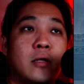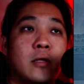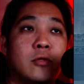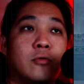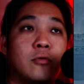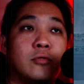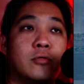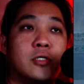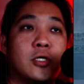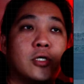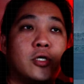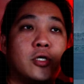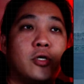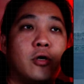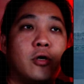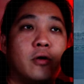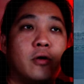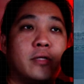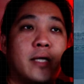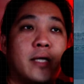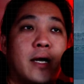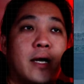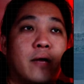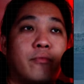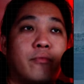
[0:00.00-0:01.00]
to secure
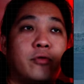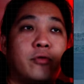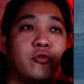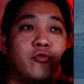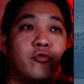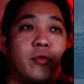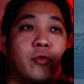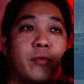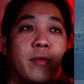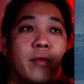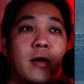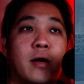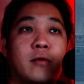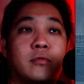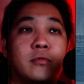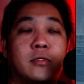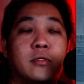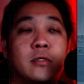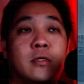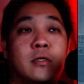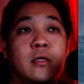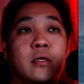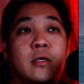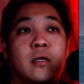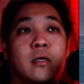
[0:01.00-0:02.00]
their retreat
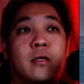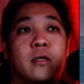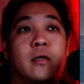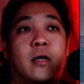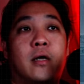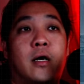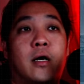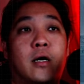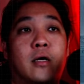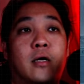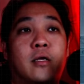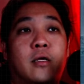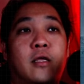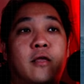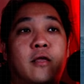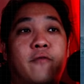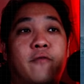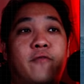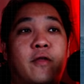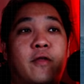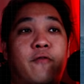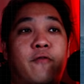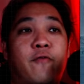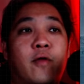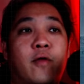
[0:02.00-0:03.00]
routes.
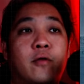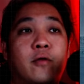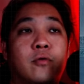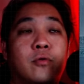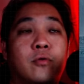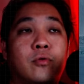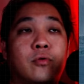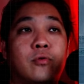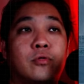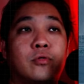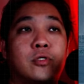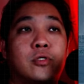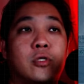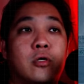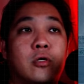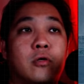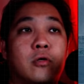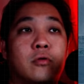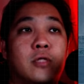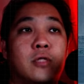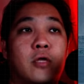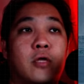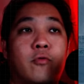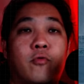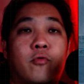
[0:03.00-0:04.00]
If they fail to do
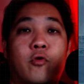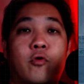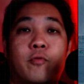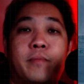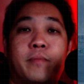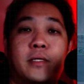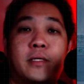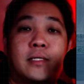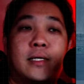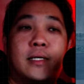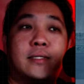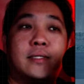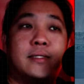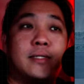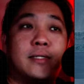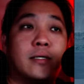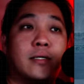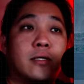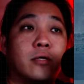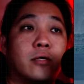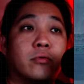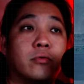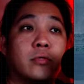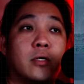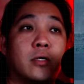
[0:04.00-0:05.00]
so, they will be
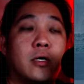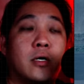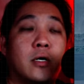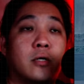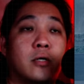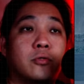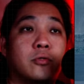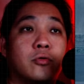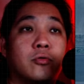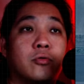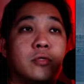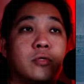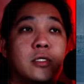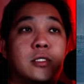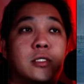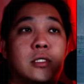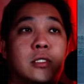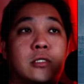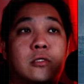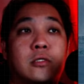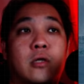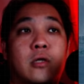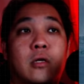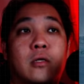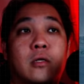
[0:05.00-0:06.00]
encircled. So this
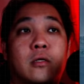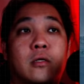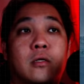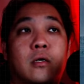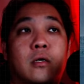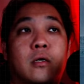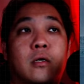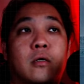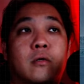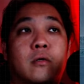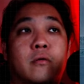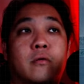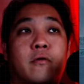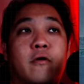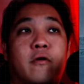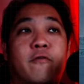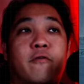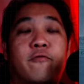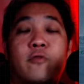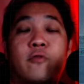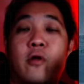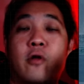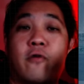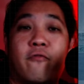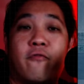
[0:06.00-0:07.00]
is
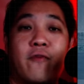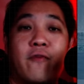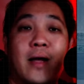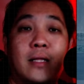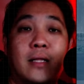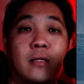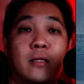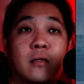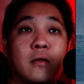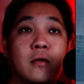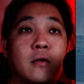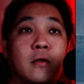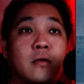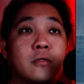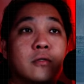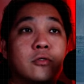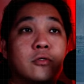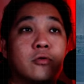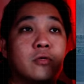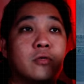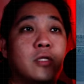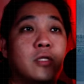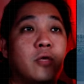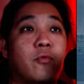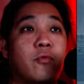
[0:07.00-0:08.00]
not fun.
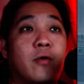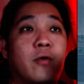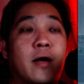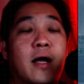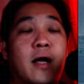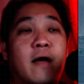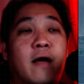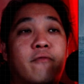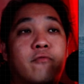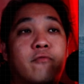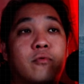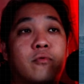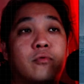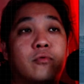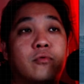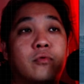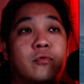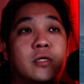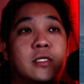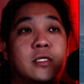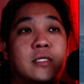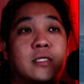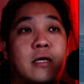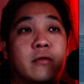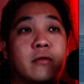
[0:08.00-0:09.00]
So they will have to do
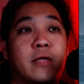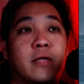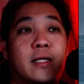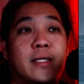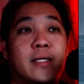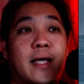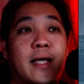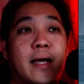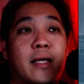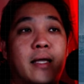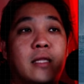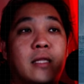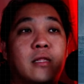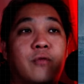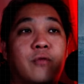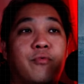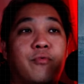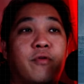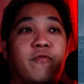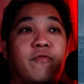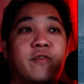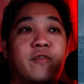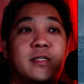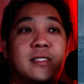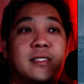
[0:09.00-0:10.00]
this counterattack in the
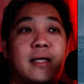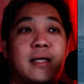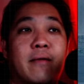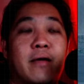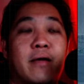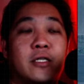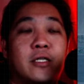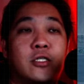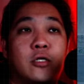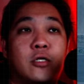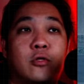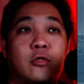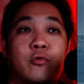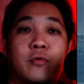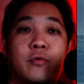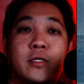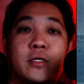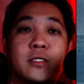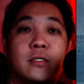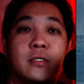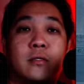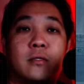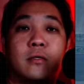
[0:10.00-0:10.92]
reverse direction towards,